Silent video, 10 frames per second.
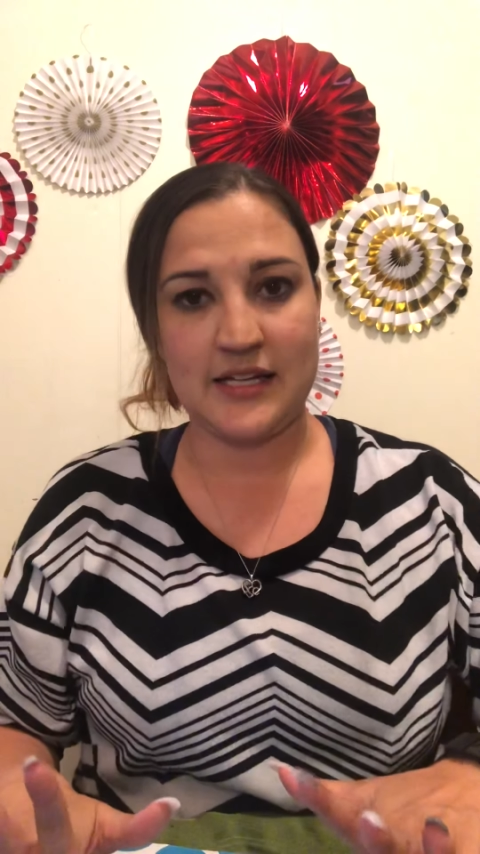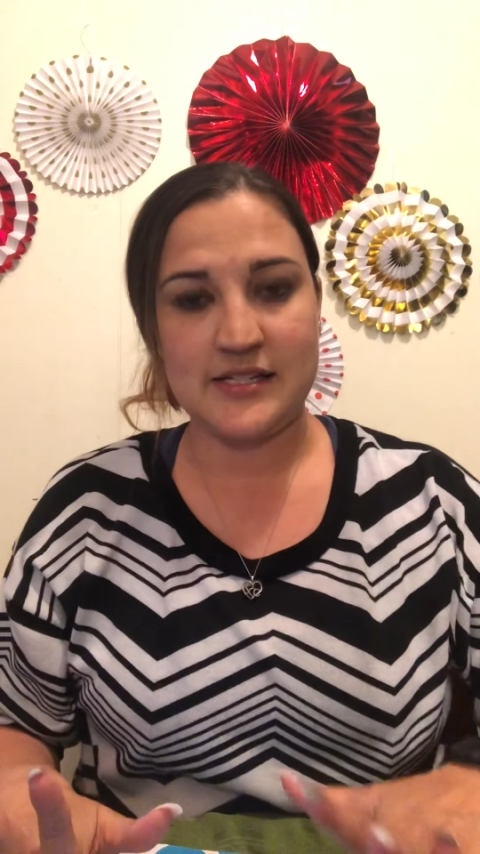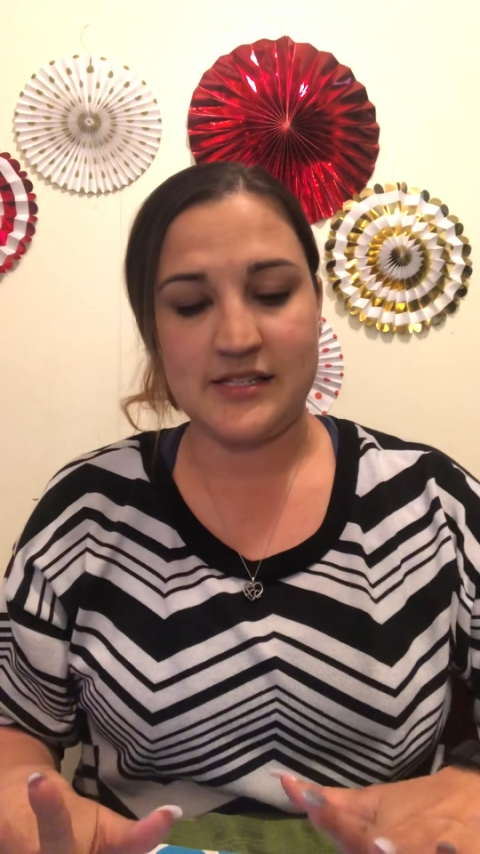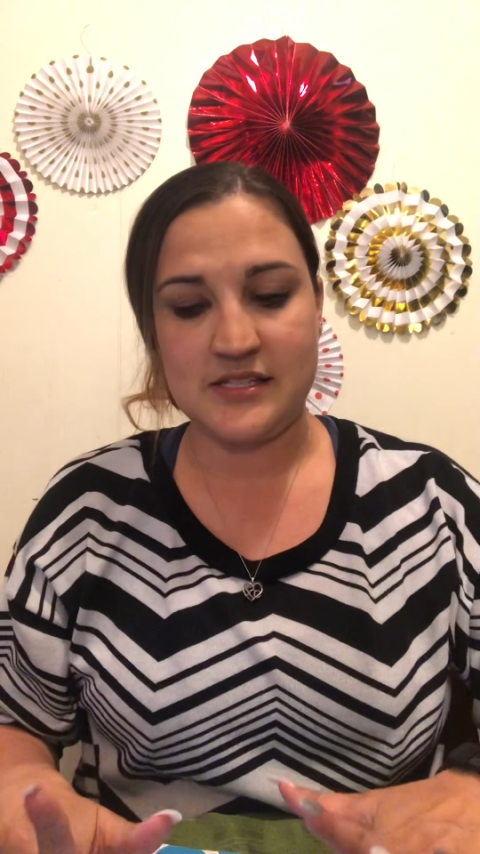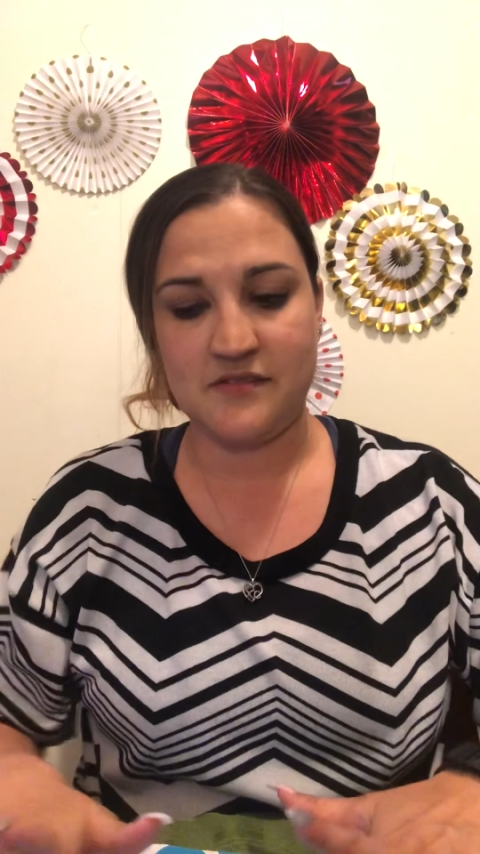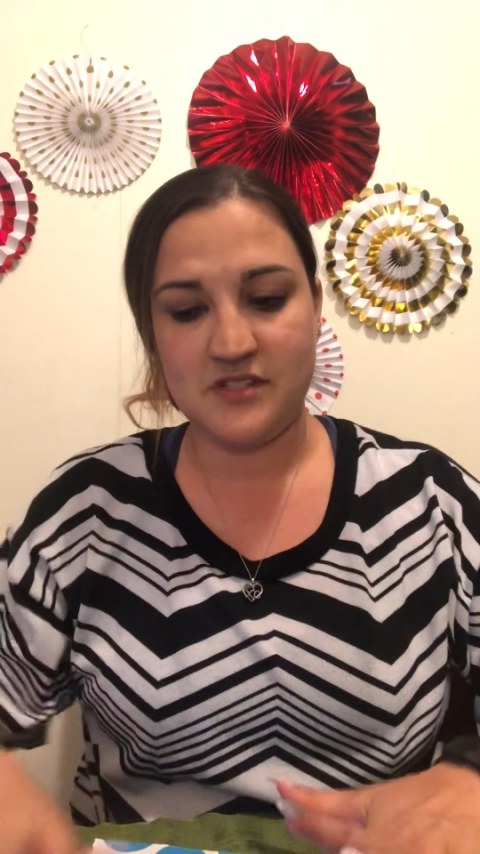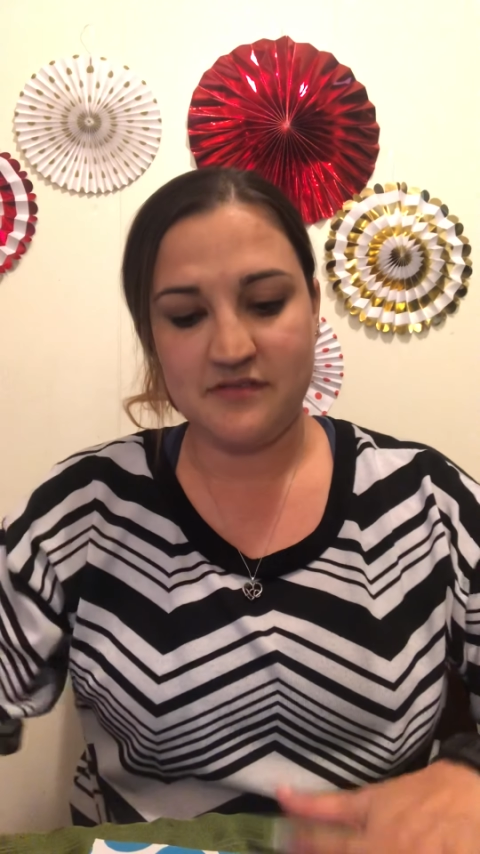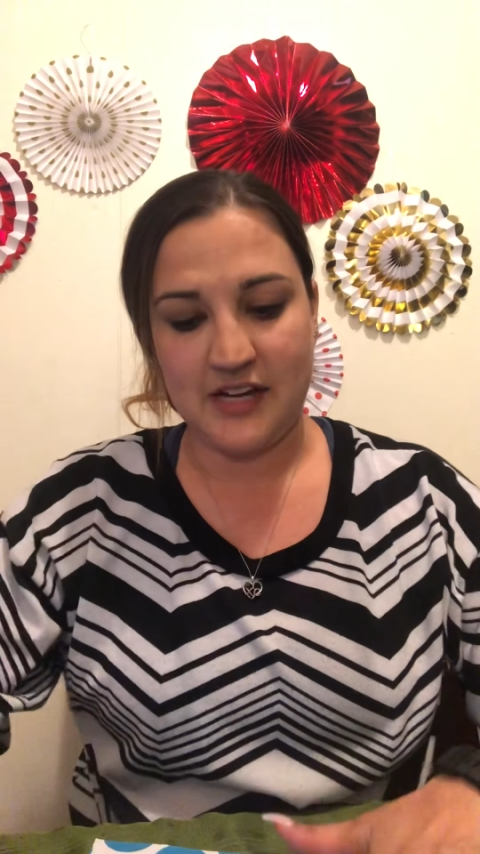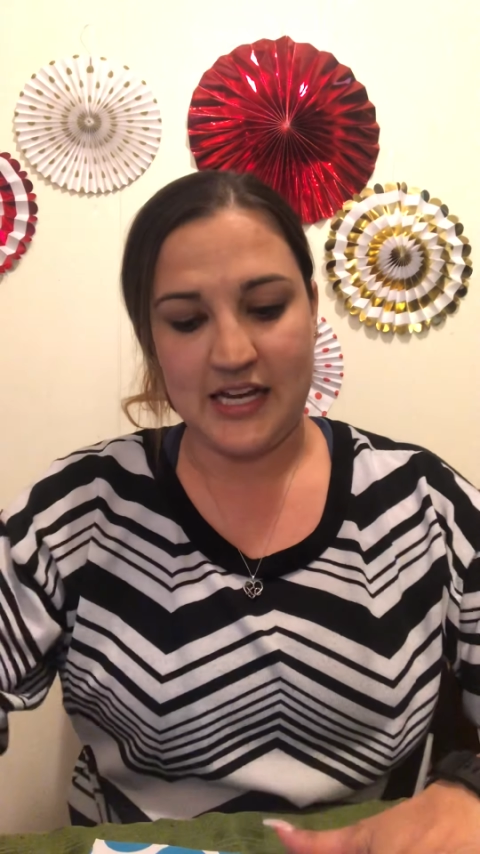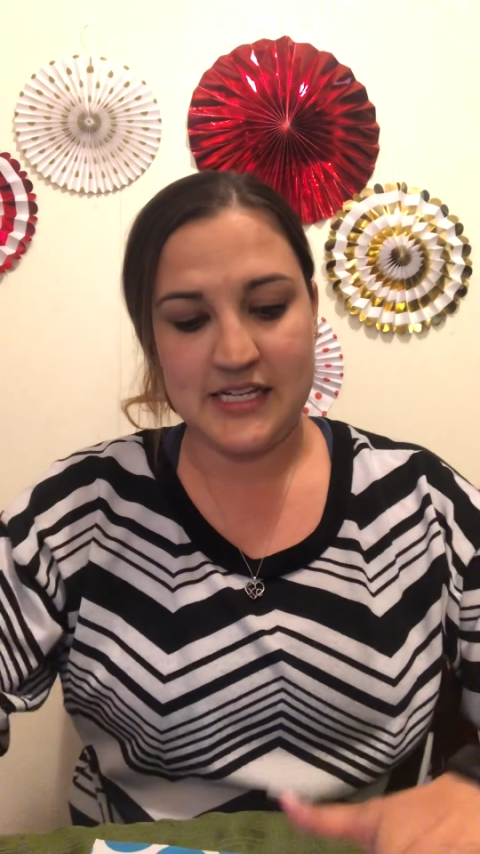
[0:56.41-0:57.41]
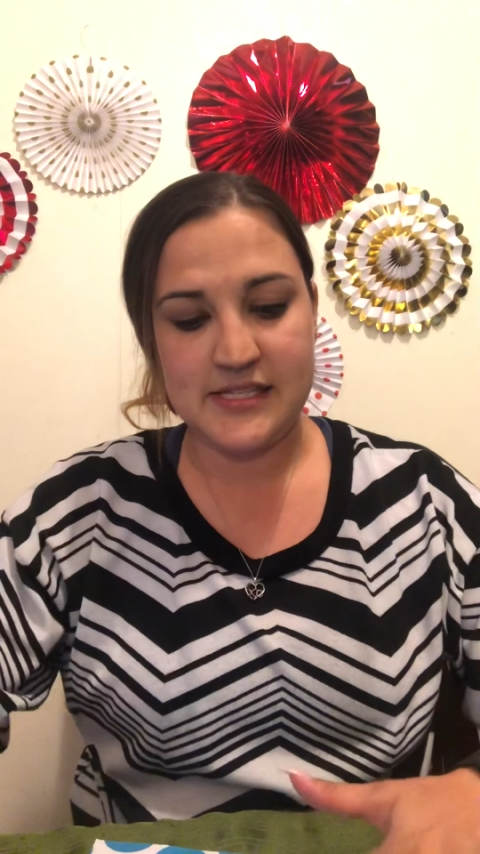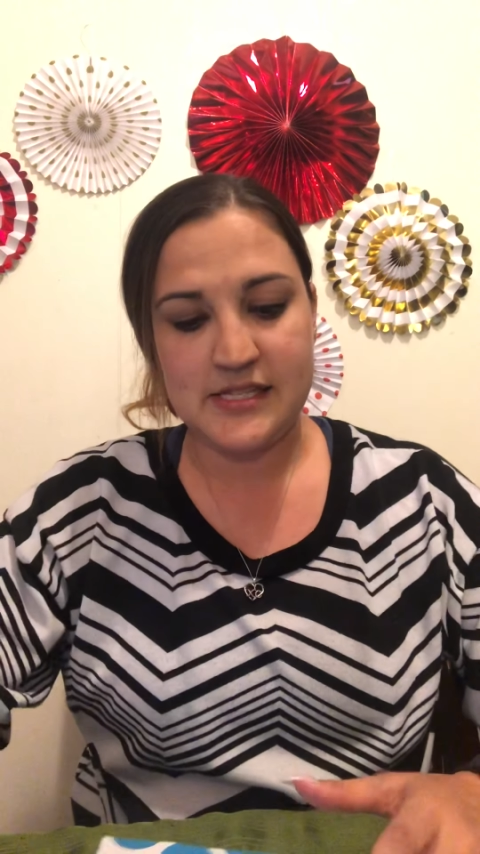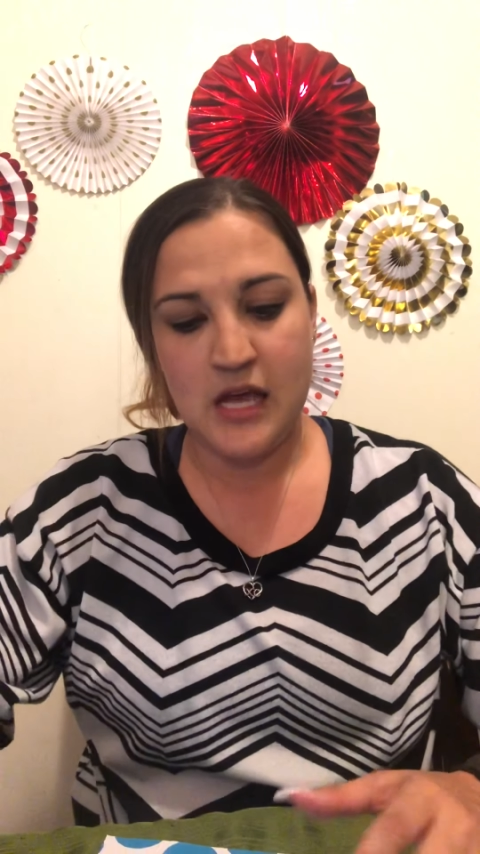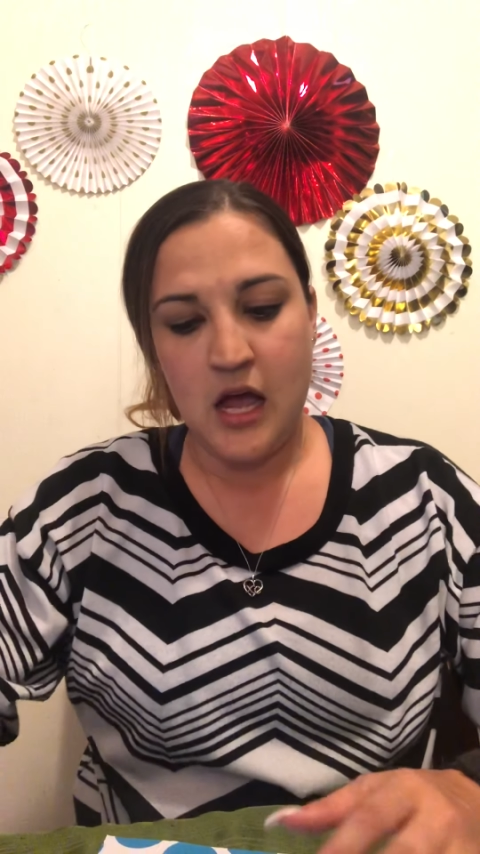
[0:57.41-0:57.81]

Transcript: assistive device,